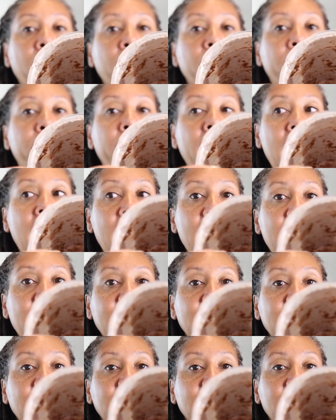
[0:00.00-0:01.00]

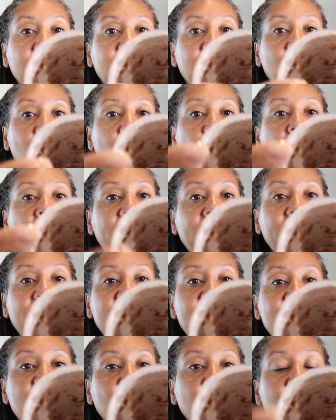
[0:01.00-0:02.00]
But what if
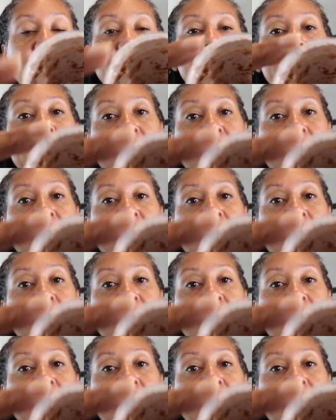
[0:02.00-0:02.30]
this would have